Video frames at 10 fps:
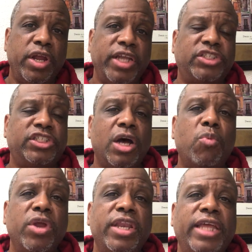is
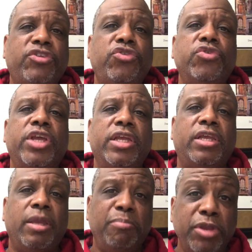someone that you can
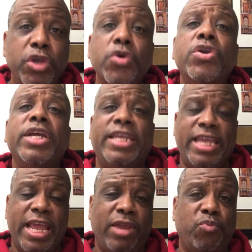
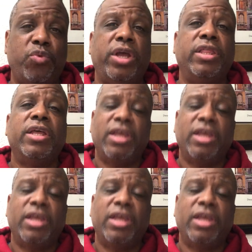communicate with.